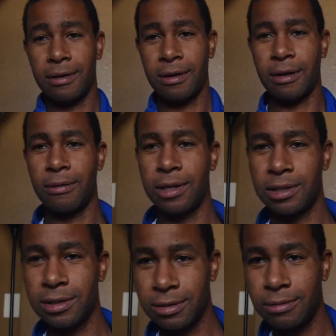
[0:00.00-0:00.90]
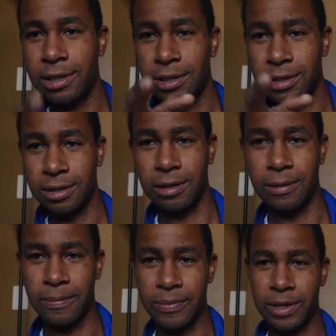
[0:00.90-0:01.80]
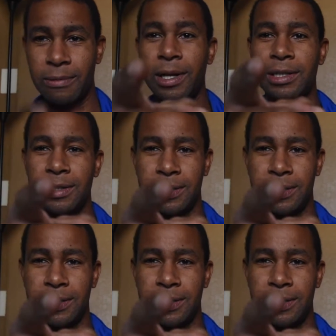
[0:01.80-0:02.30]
Like, watch this though. Watch